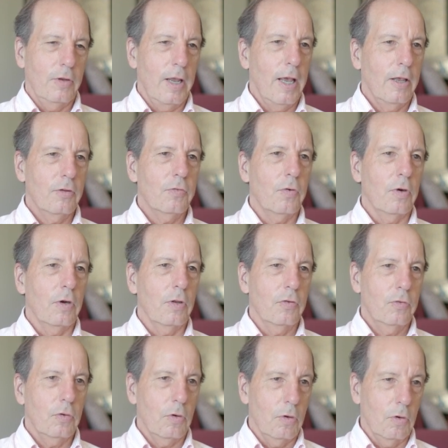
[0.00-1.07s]
a gas
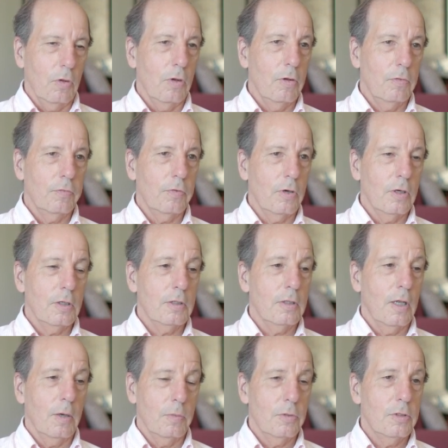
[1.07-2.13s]
furnace or an oil furnace?
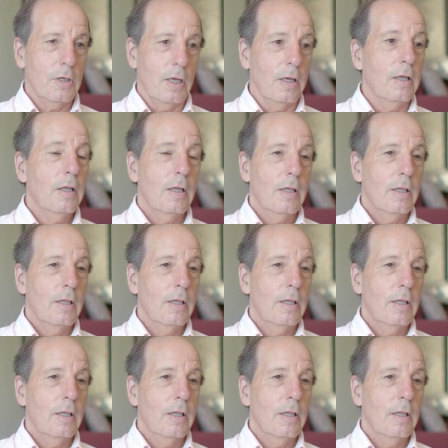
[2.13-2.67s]
And I would say